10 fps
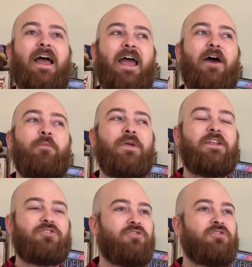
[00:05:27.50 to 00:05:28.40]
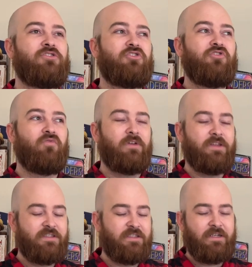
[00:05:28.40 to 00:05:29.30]
how many turns do you
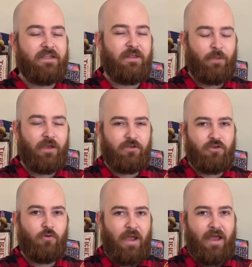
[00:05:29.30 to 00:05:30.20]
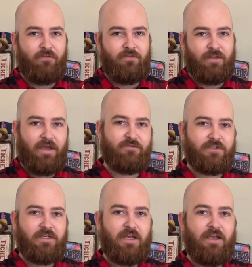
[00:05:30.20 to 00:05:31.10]
realistically think you have left?
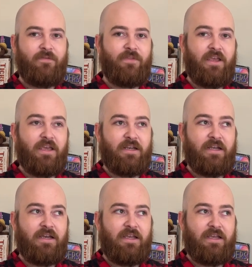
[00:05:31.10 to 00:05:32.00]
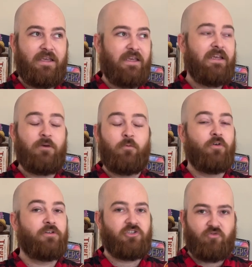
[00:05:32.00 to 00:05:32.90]
And it
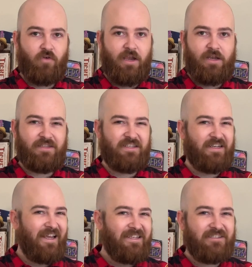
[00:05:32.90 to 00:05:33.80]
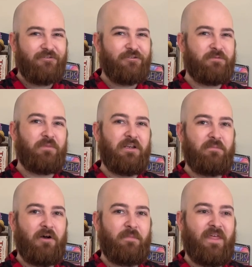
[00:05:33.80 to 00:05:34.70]
works great. It's a nice little speed
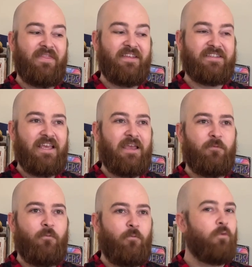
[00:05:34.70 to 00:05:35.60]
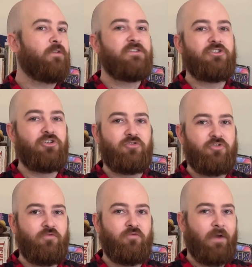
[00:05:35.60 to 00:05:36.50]
bump that this game forces you
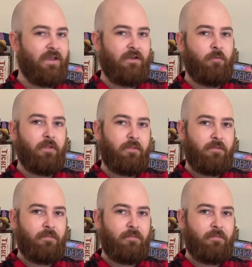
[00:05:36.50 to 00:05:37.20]
to reckon with.